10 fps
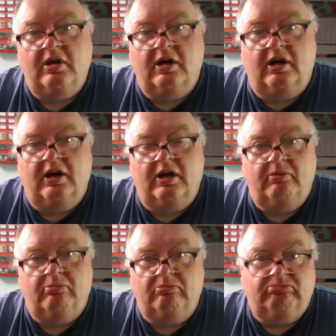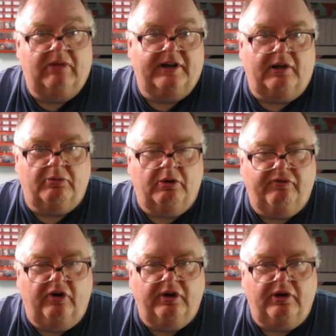and that's really
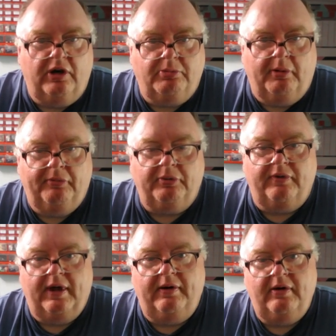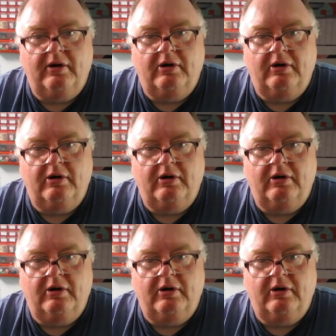fine, no problems with that.